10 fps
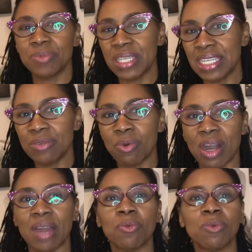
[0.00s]
We
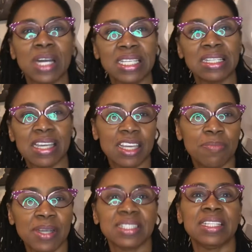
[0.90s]
want one lucky
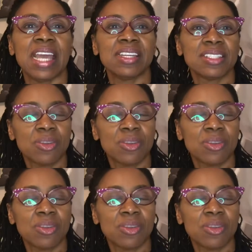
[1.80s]
person that is